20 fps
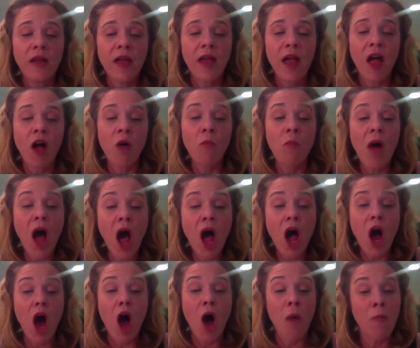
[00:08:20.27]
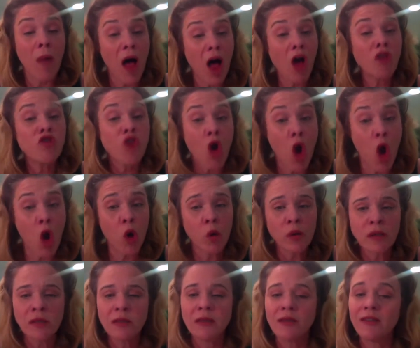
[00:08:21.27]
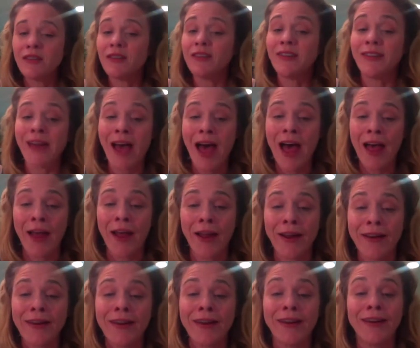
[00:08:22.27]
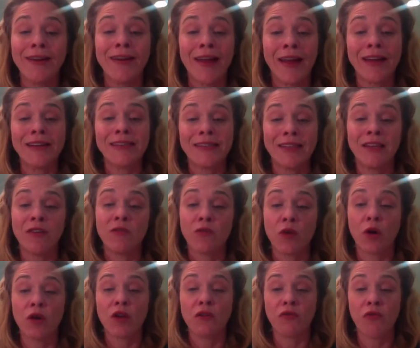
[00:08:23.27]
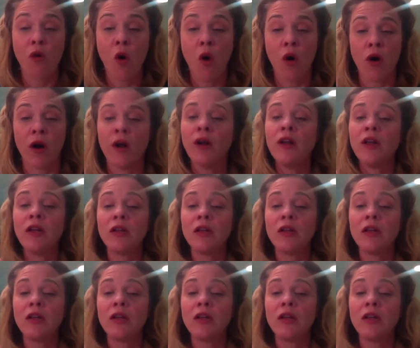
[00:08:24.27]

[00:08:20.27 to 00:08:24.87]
Almanzo died in 1944.